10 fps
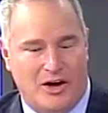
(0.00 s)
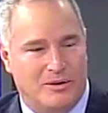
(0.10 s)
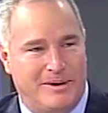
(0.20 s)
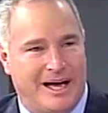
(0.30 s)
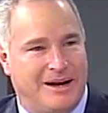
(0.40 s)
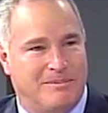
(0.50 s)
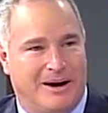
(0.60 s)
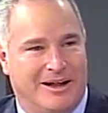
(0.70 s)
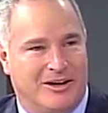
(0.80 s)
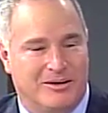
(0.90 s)
It could be
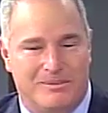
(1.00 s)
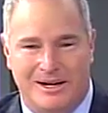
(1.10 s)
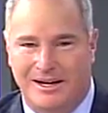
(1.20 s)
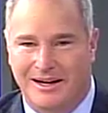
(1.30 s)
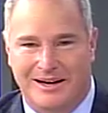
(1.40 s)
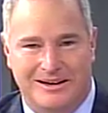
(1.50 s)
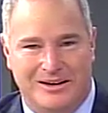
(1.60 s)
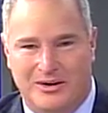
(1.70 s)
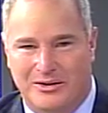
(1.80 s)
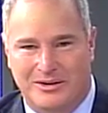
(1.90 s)
anybody. It could be a
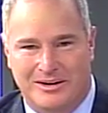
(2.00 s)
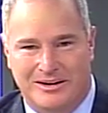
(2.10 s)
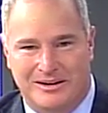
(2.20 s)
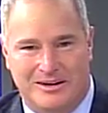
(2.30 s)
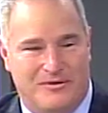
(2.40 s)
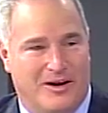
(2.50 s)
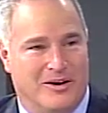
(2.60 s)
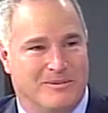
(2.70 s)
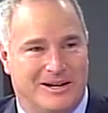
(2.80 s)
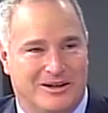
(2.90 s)

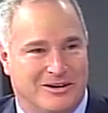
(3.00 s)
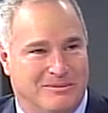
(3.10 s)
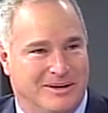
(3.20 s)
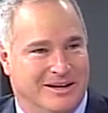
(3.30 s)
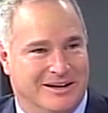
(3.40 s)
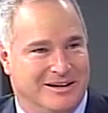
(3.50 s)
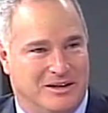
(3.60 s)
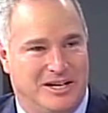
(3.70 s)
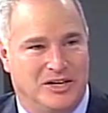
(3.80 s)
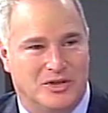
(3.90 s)
fireman. It could be a
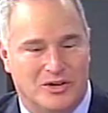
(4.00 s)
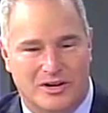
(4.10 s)
teacher.